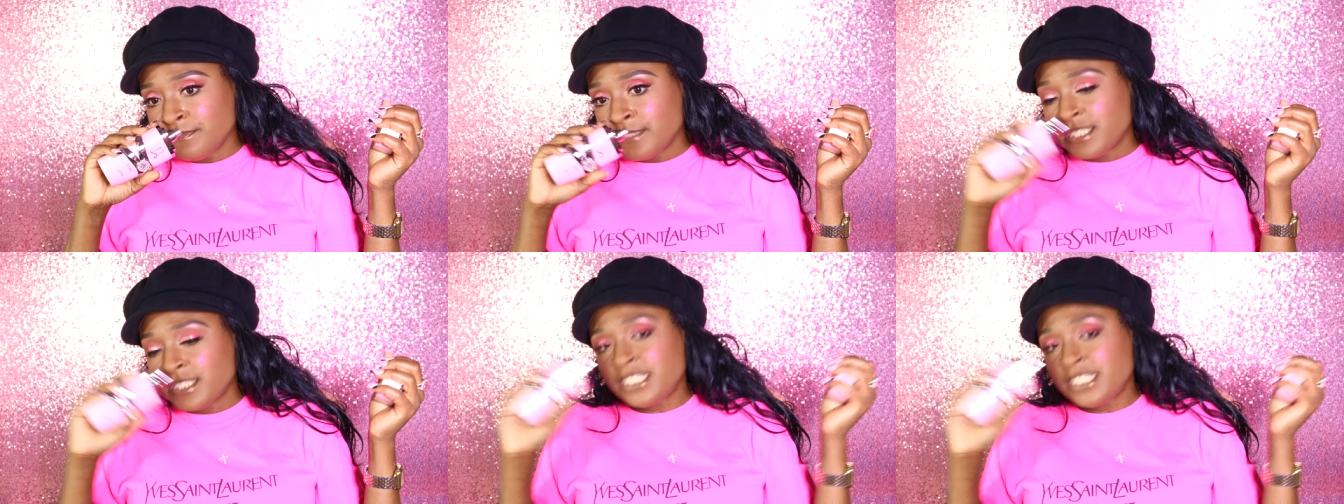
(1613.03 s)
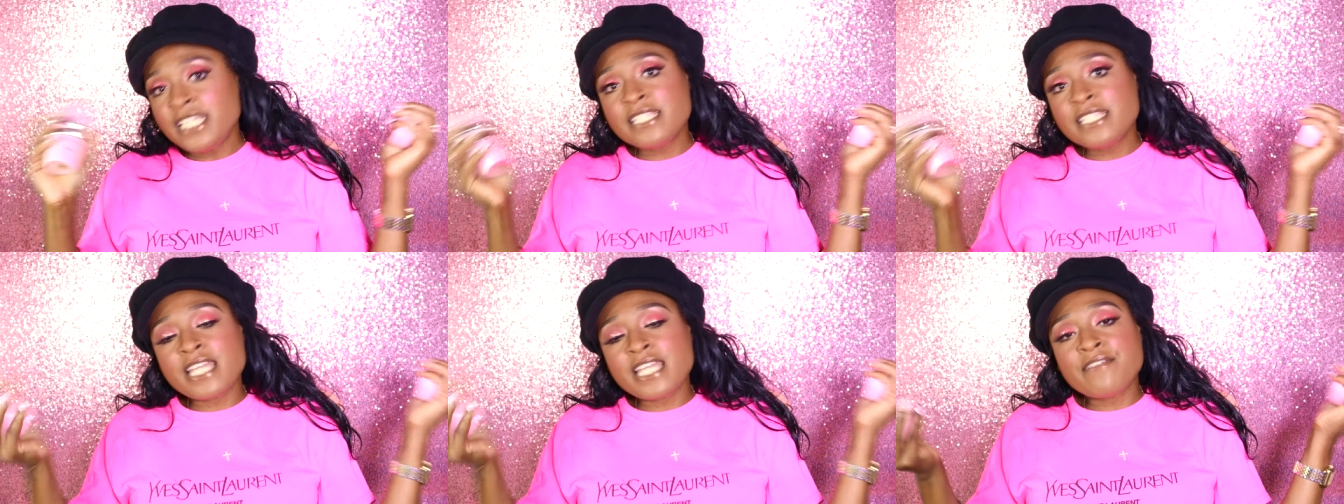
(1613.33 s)

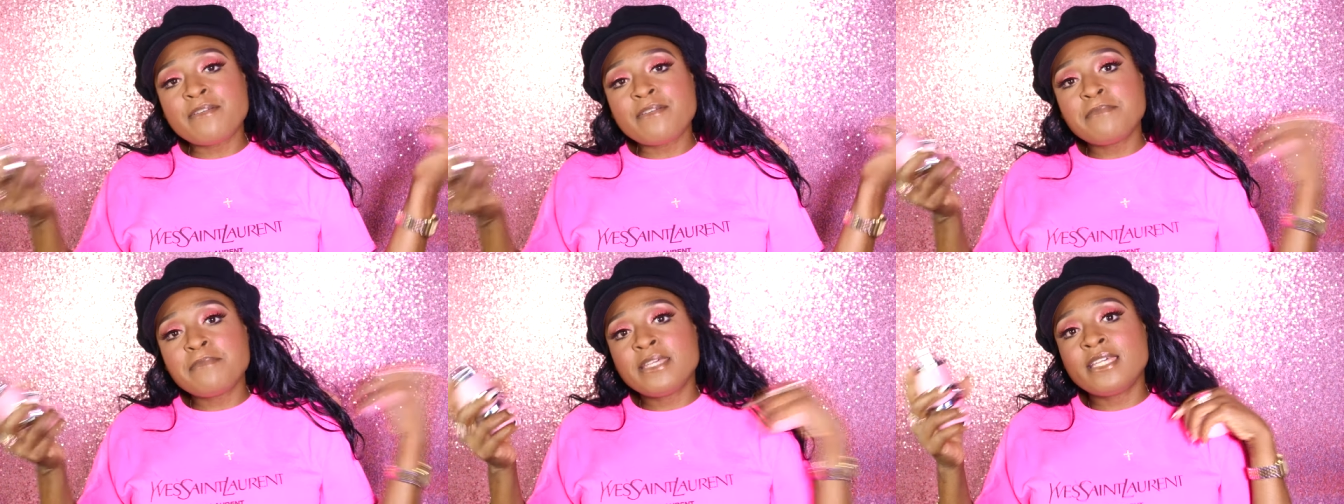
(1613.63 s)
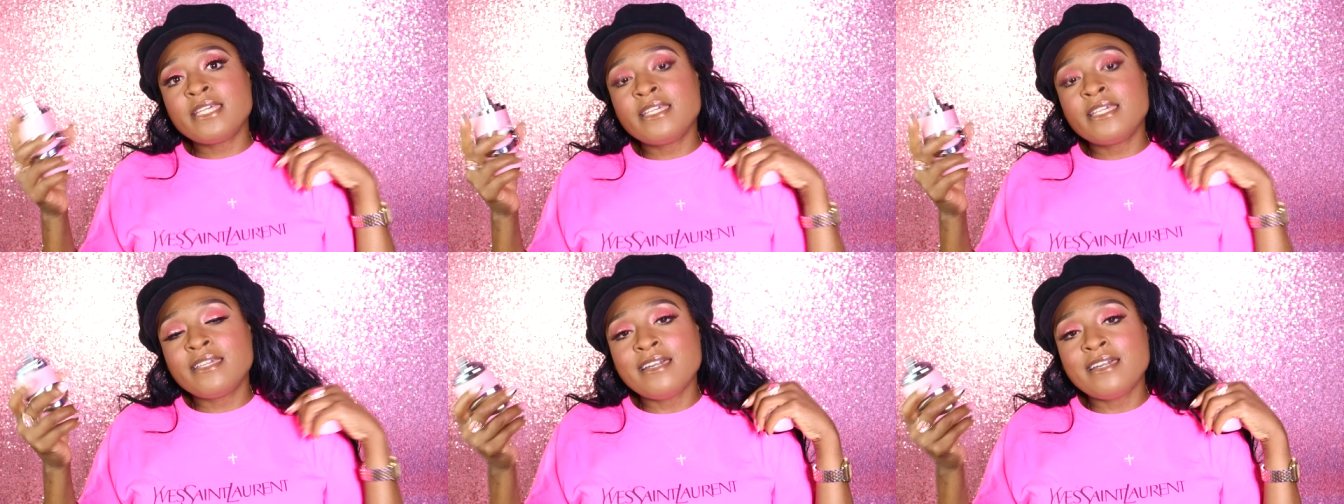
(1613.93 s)
She's giving
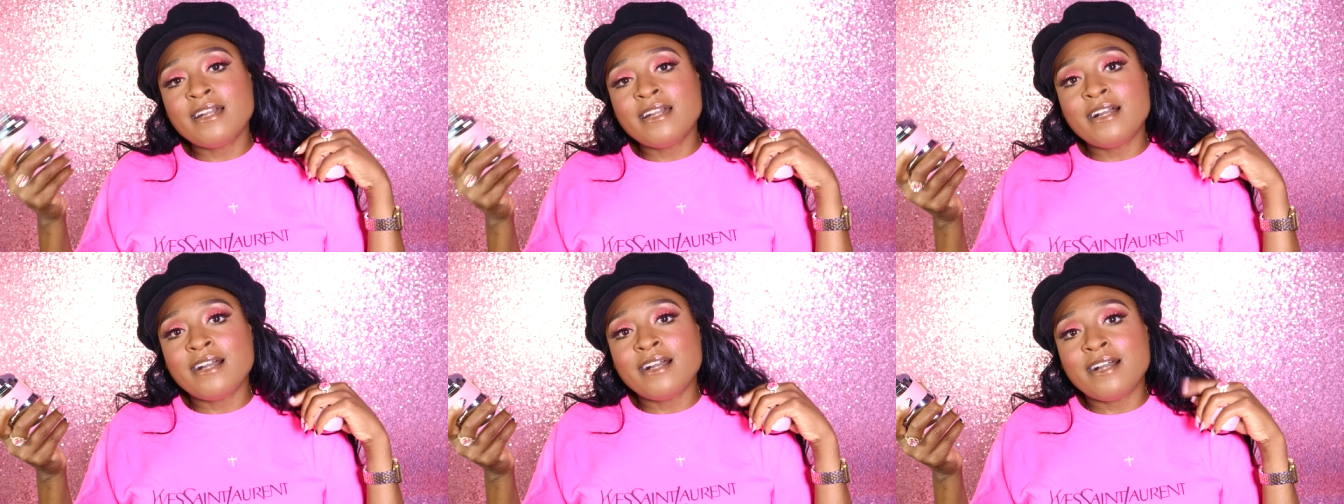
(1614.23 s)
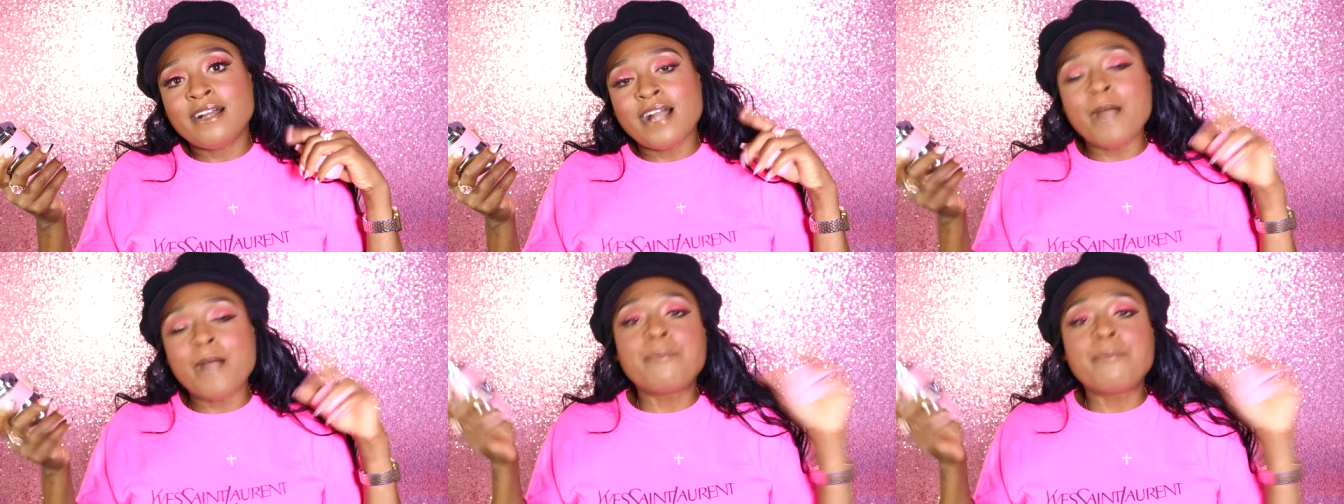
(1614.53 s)
me
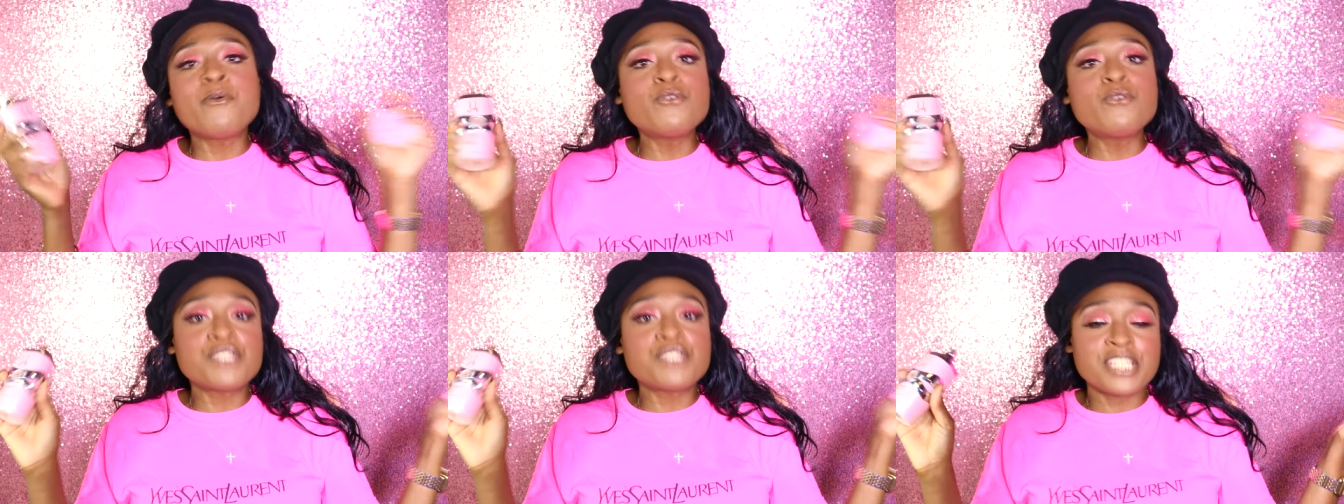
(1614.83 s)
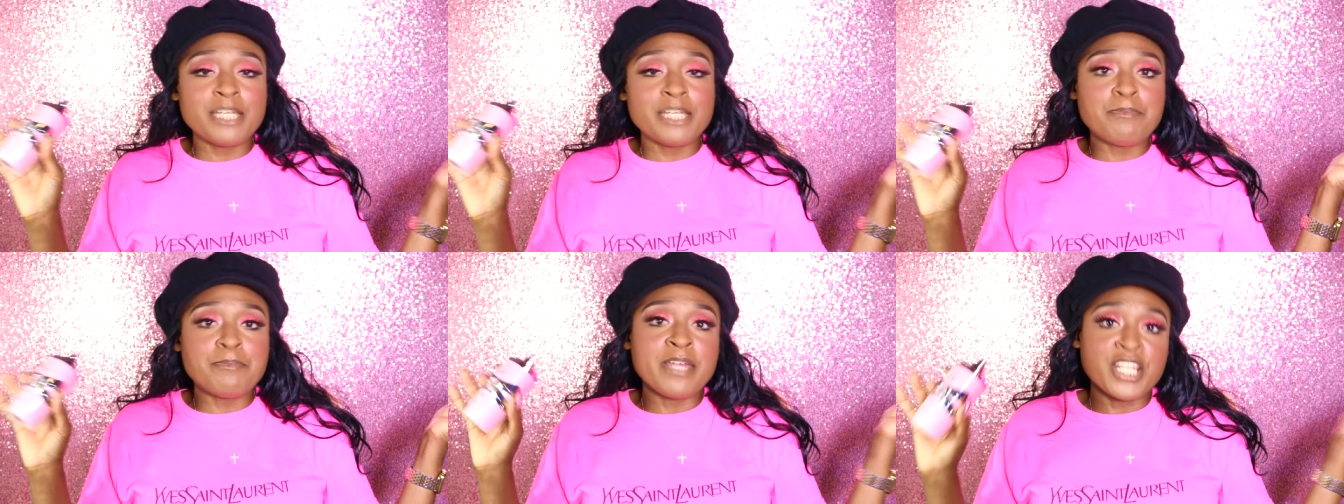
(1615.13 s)
a
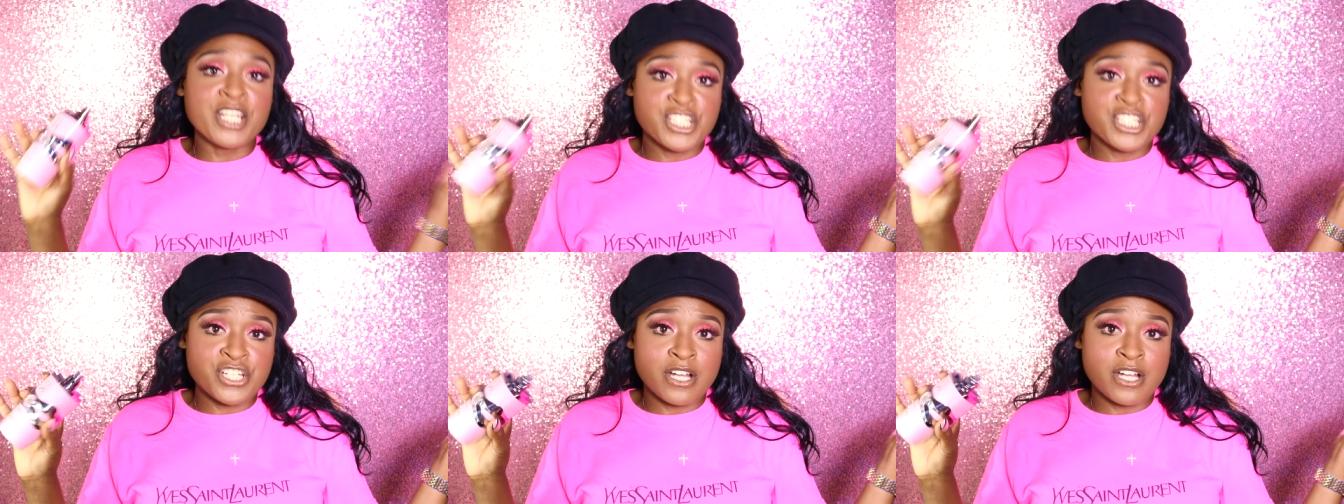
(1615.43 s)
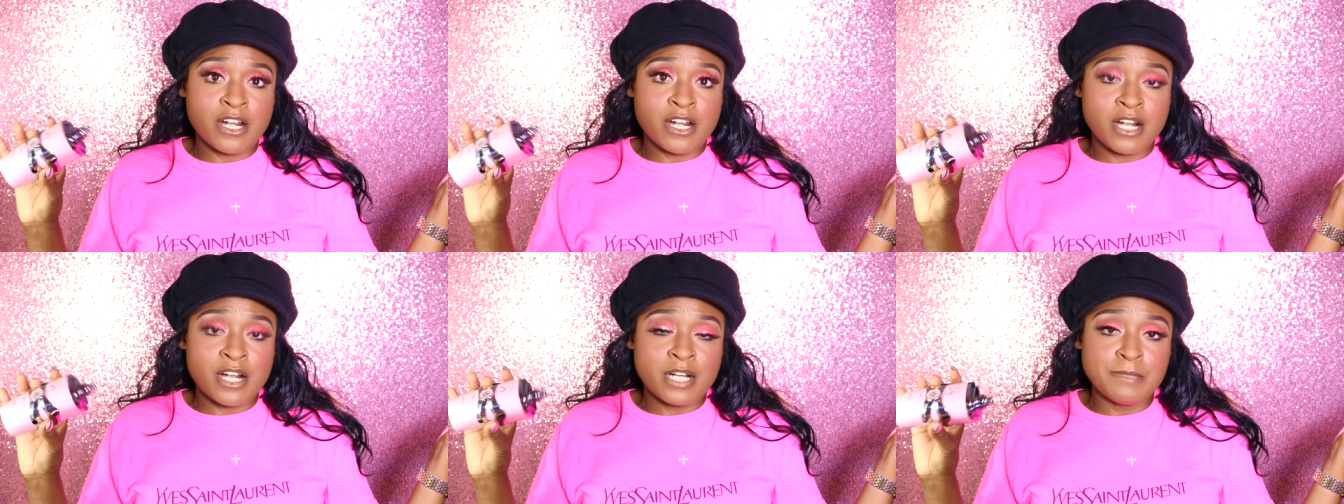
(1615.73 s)
bougie pink
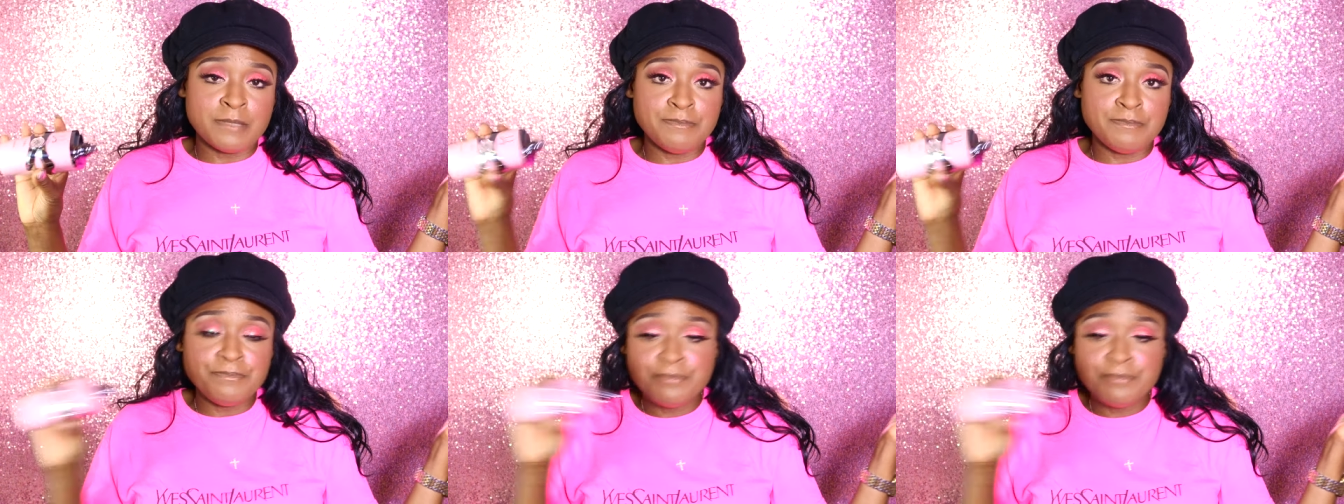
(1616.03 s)
sugar.